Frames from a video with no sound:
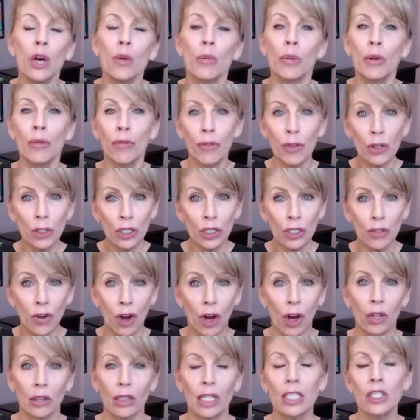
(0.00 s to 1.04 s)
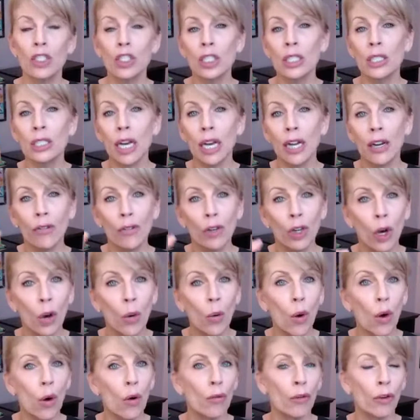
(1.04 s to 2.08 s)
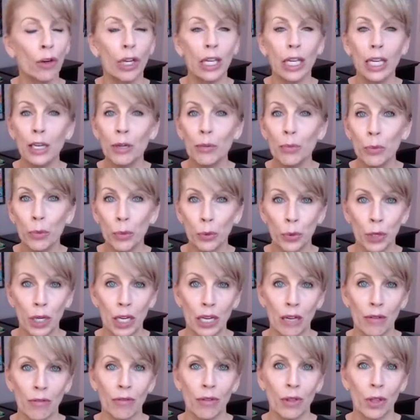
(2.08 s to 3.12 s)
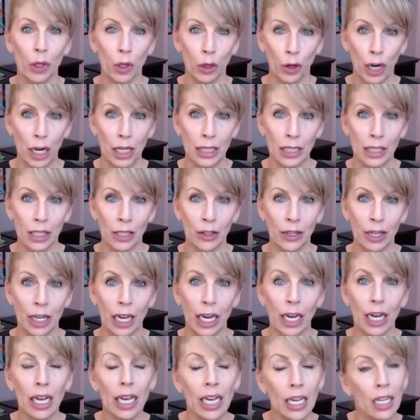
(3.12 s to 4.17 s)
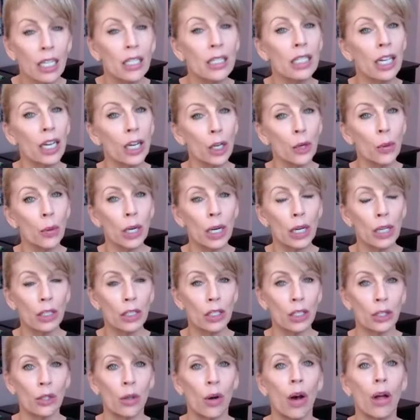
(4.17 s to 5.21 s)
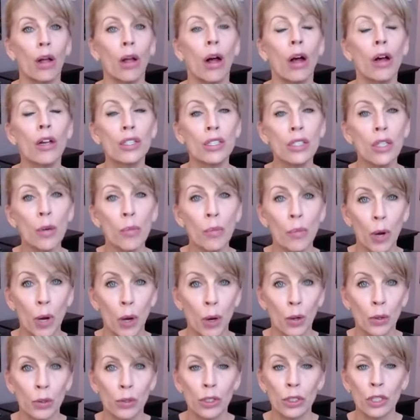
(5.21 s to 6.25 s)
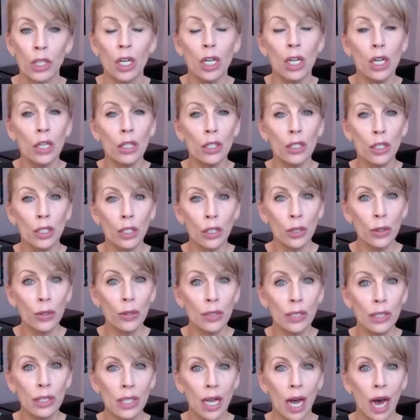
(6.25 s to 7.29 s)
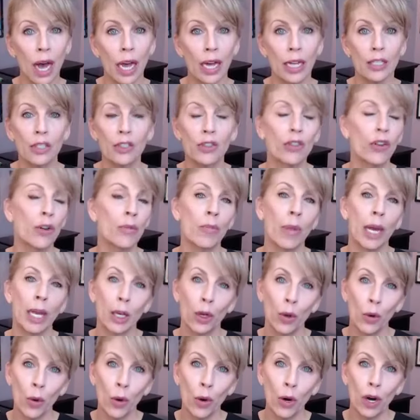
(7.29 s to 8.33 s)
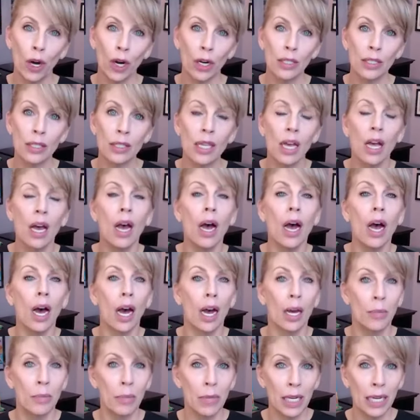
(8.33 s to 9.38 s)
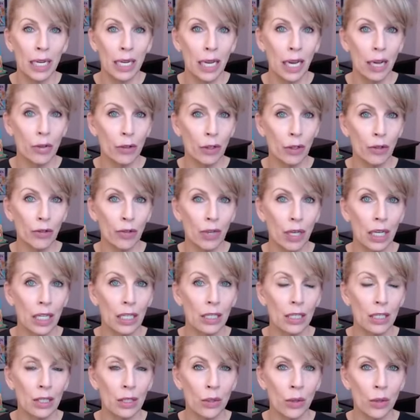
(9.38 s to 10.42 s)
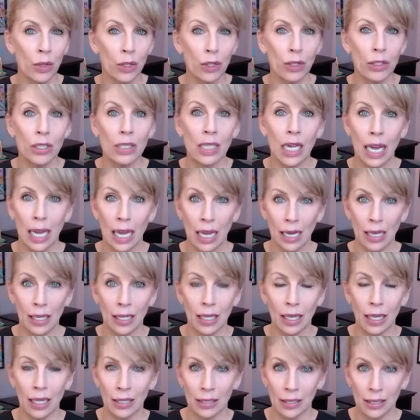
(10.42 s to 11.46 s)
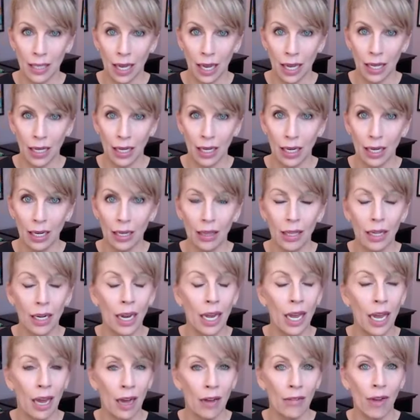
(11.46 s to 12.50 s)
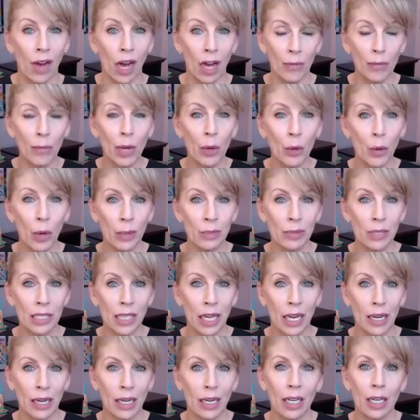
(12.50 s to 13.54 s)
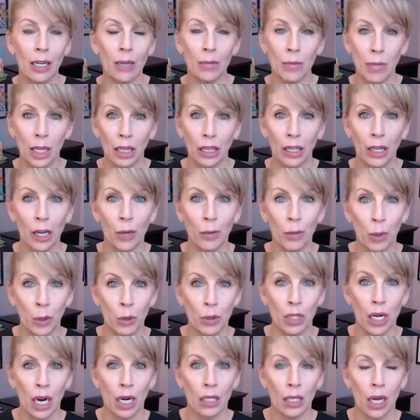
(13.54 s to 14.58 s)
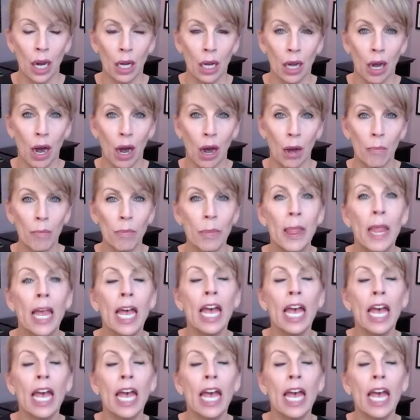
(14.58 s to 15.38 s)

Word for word: But first of all, let's just kind of go over in brief the criteria. And I'll tell you what I'll do. I'll also post two slides from my course on pediatric feeding disorders and anxiety that I have on my website at melaniepotock.com,